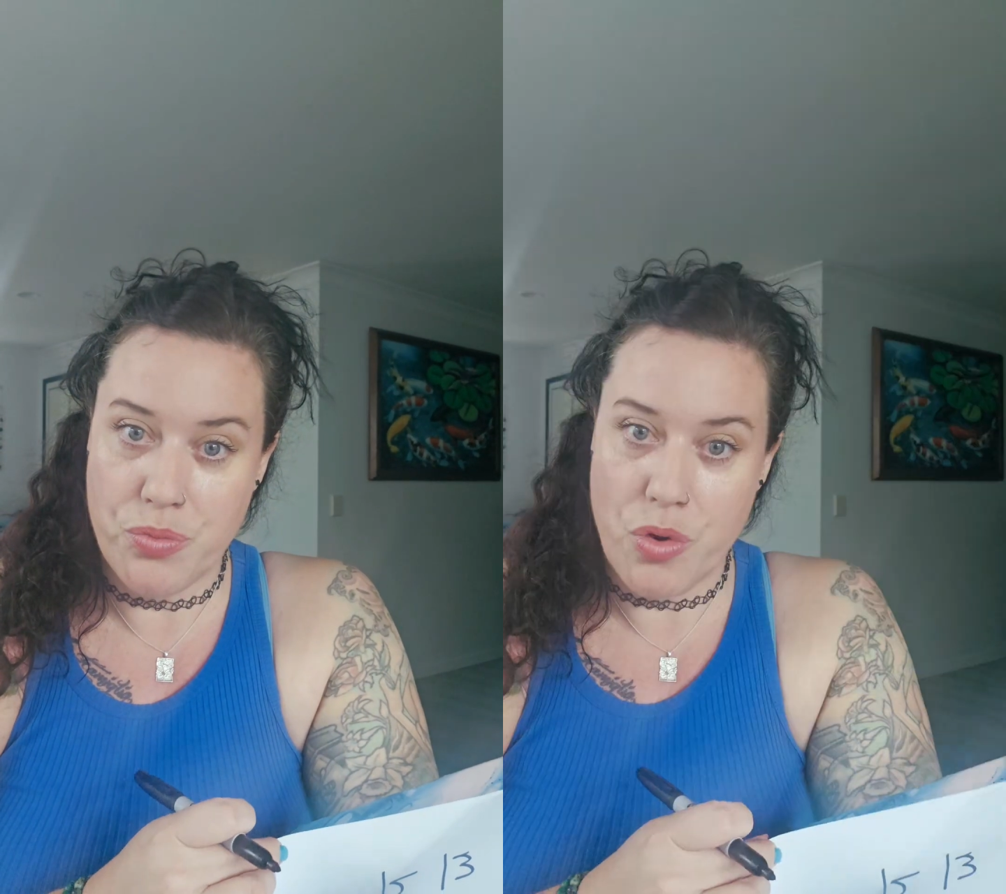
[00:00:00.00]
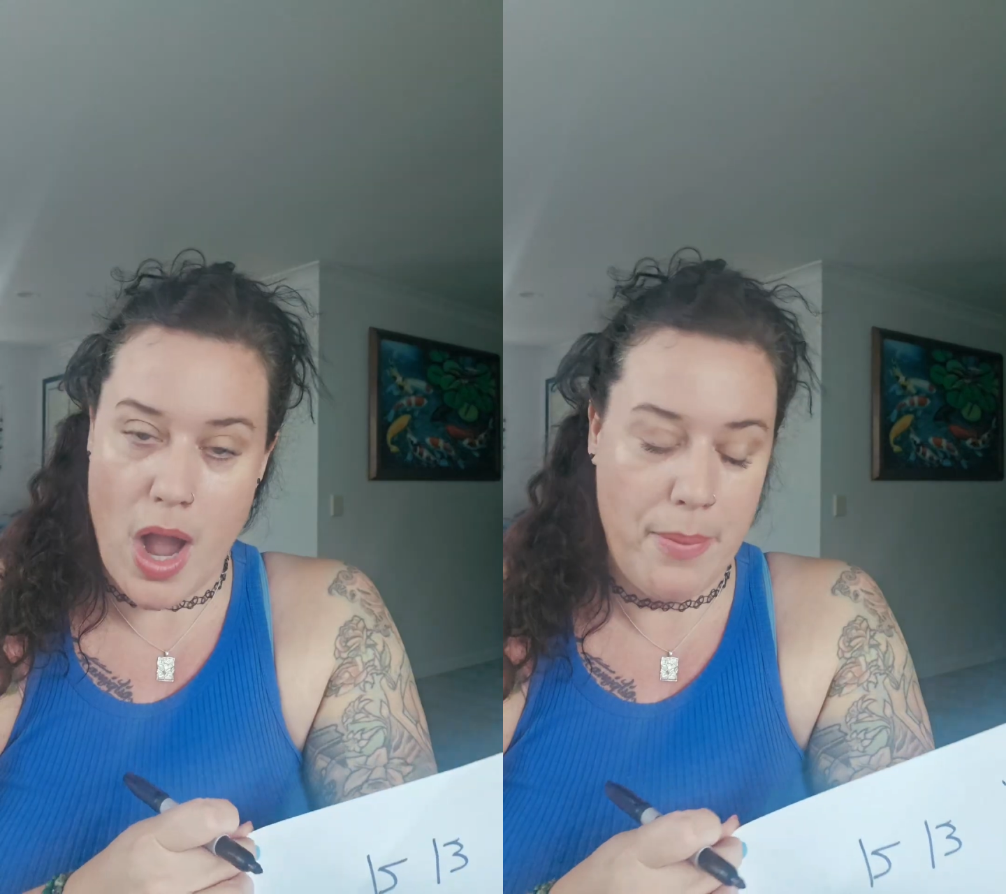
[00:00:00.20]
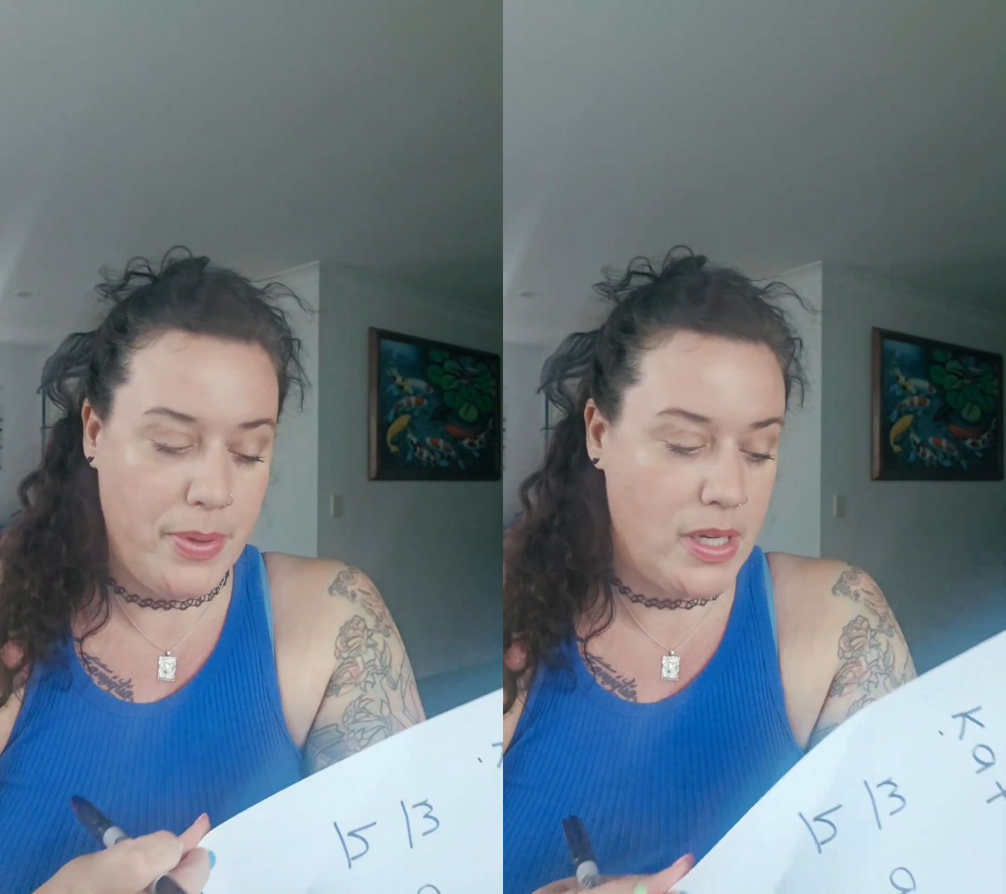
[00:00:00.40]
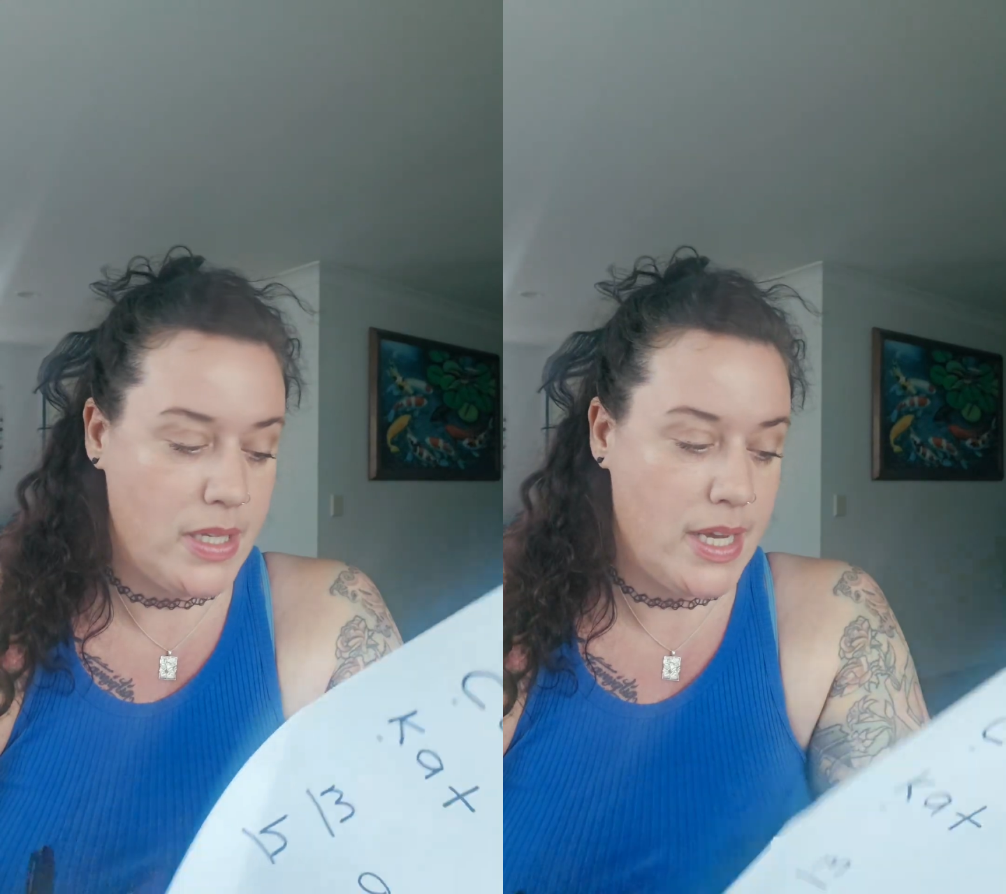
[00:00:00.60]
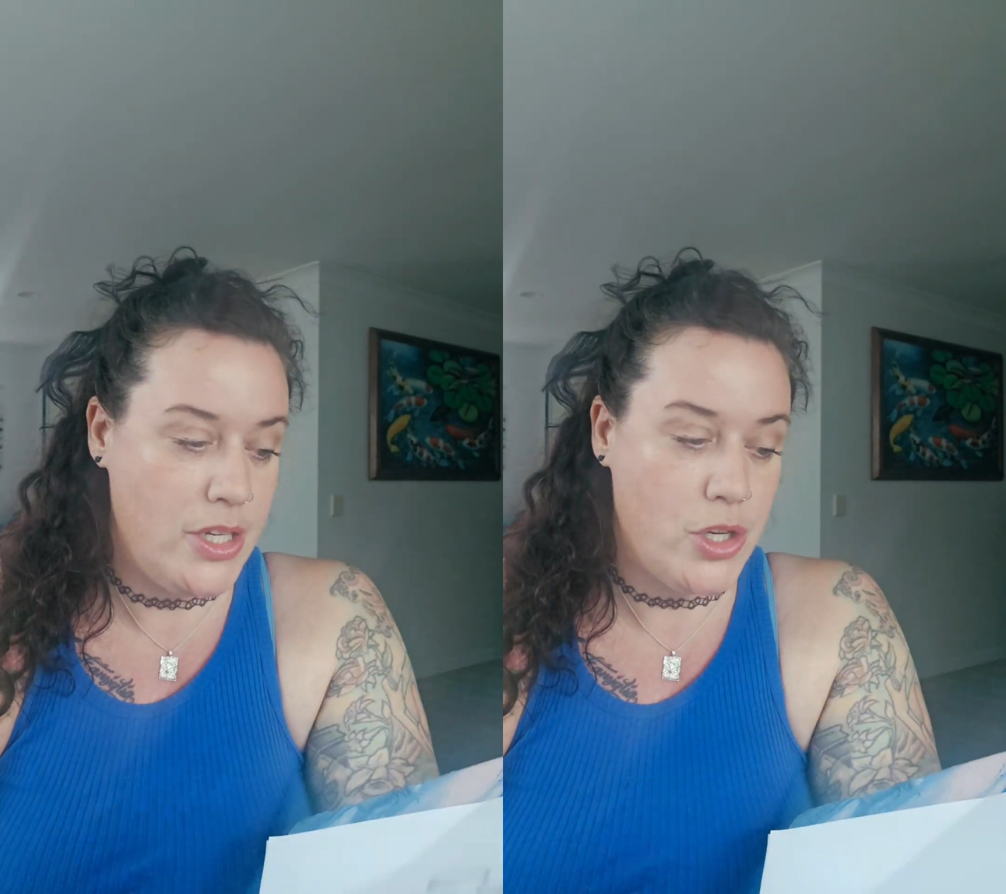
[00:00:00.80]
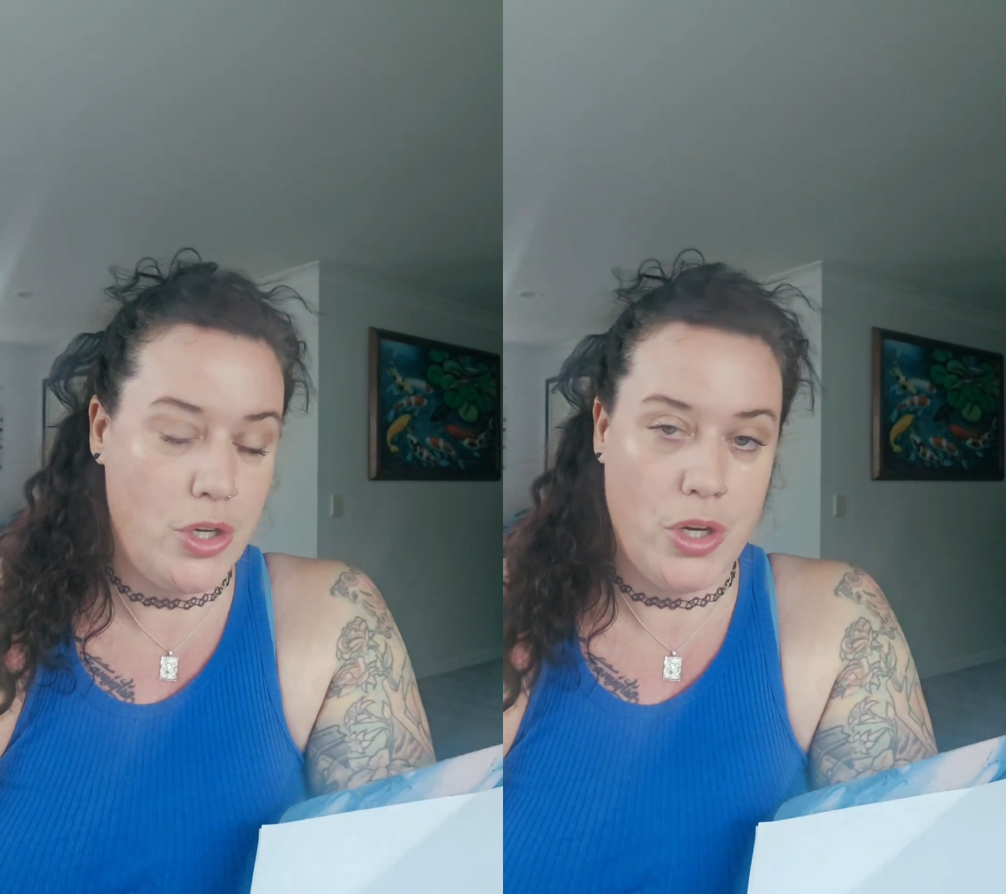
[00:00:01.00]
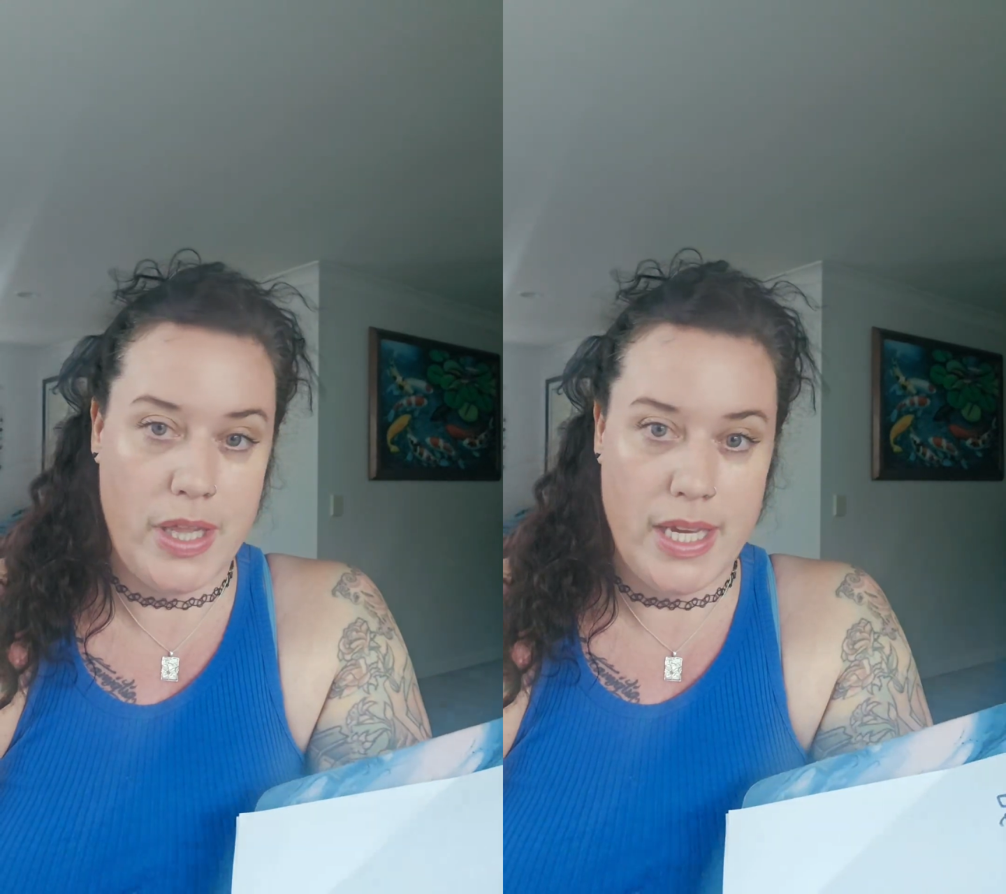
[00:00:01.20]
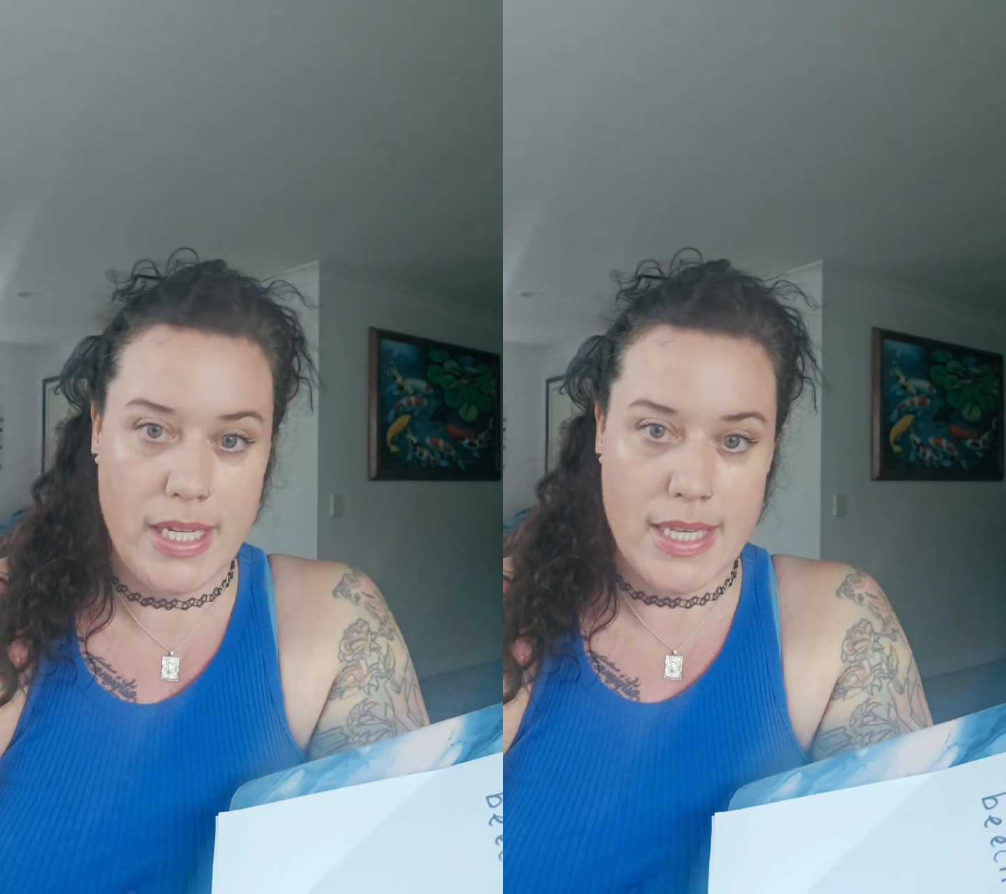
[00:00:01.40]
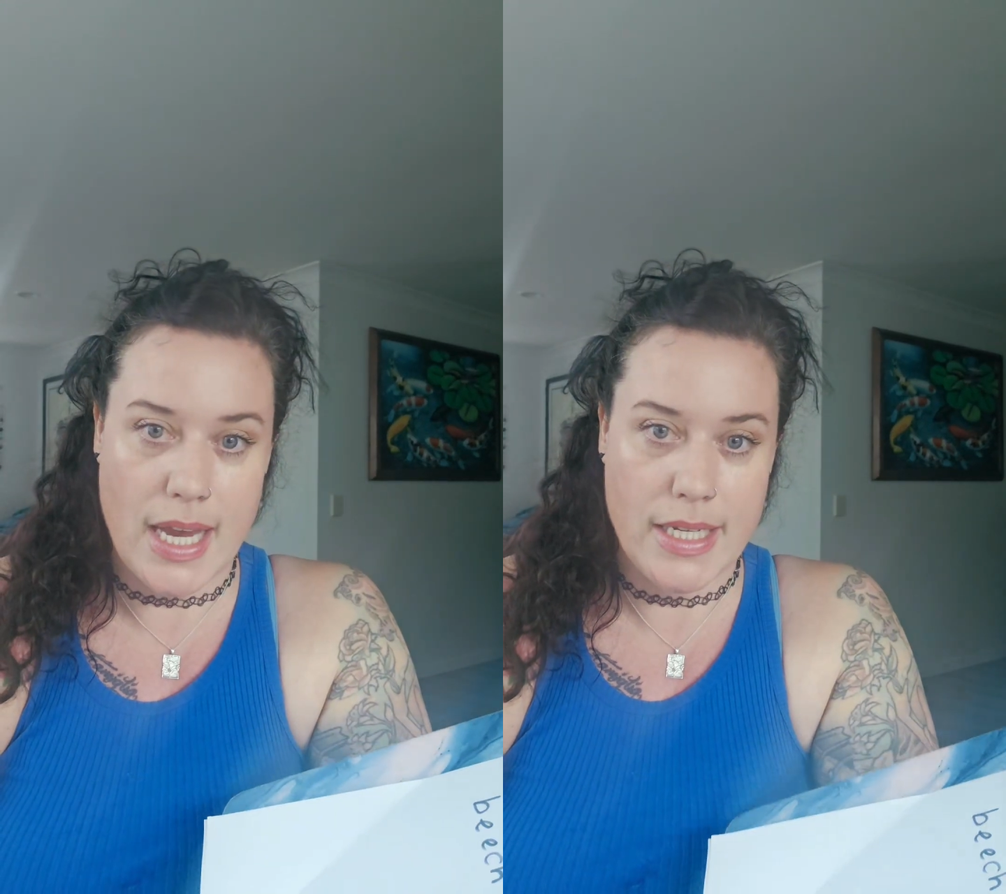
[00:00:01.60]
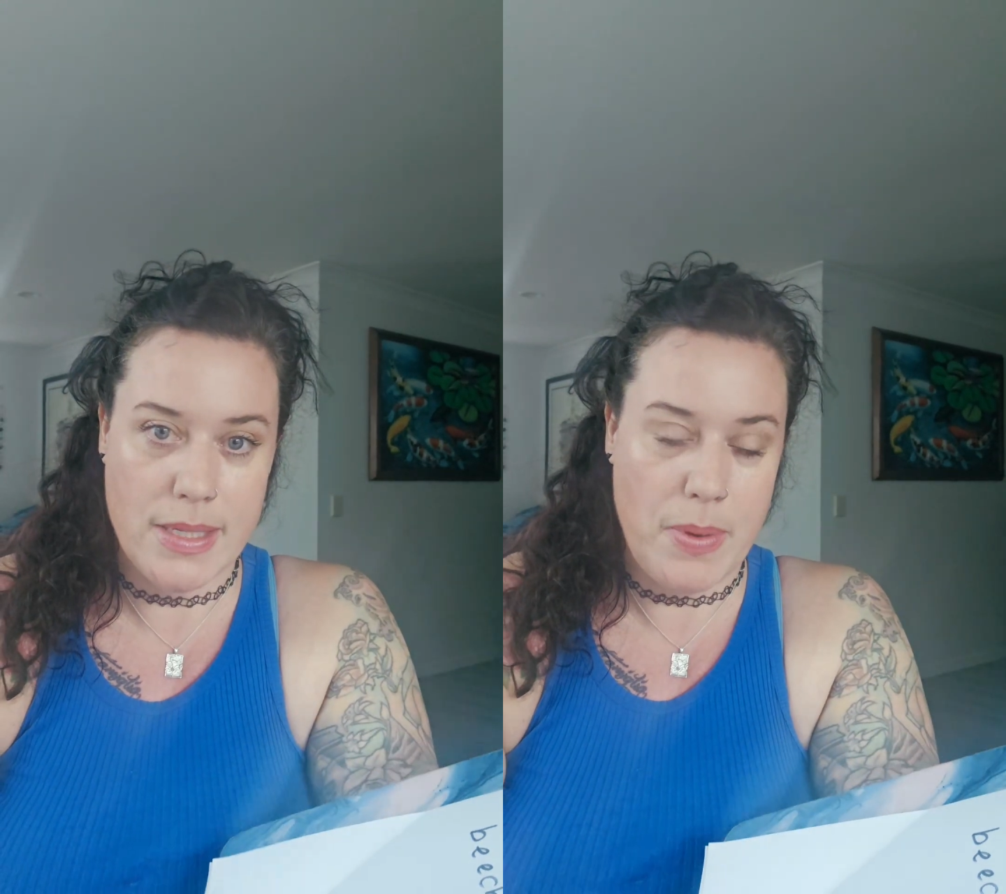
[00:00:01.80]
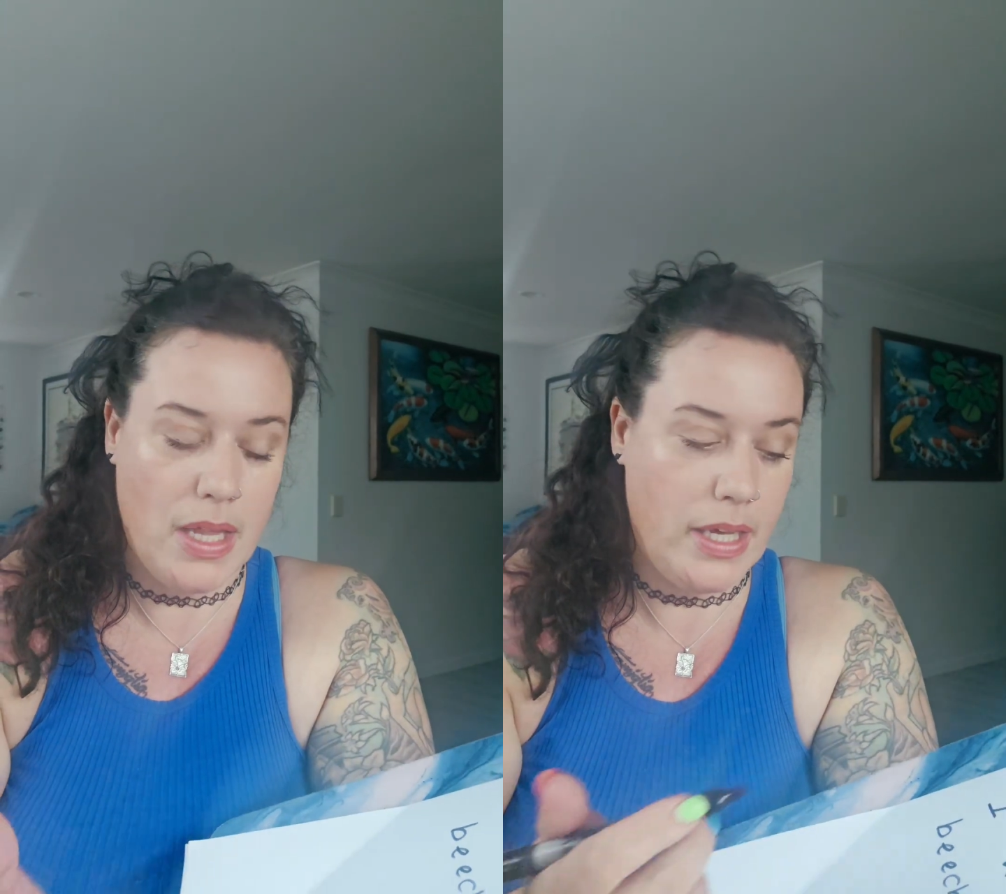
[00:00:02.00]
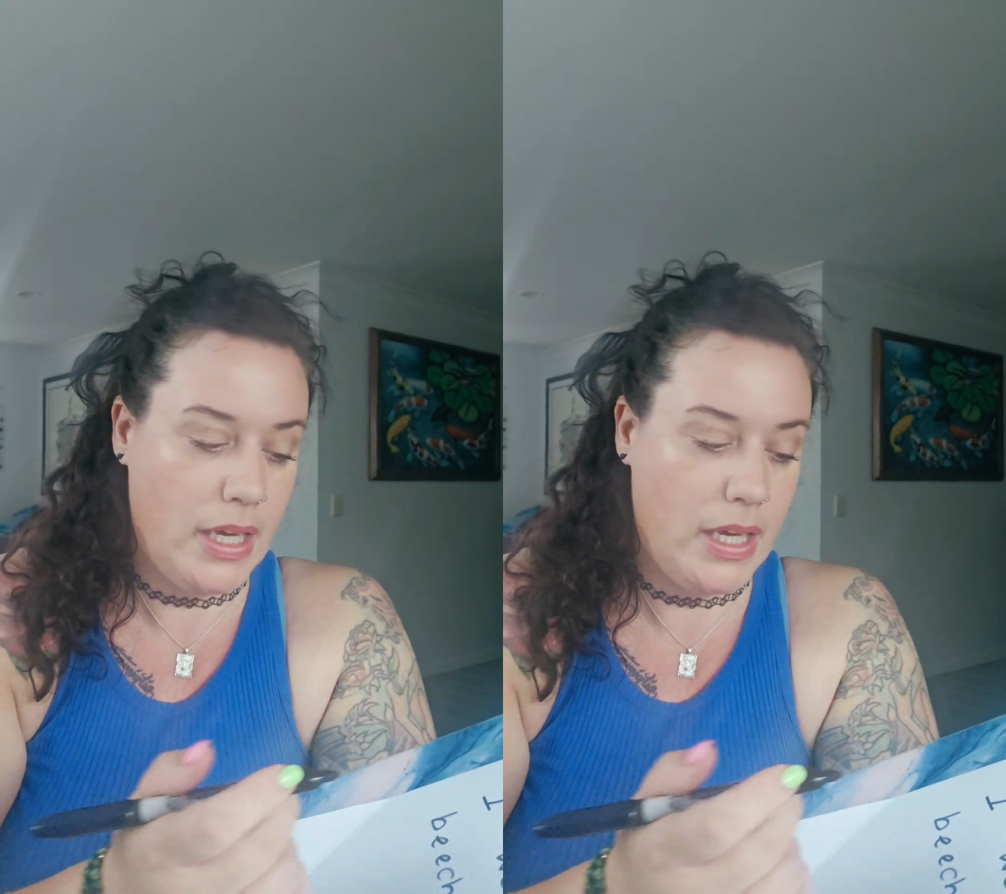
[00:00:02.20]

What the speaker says: write because they don't know the exact spelling.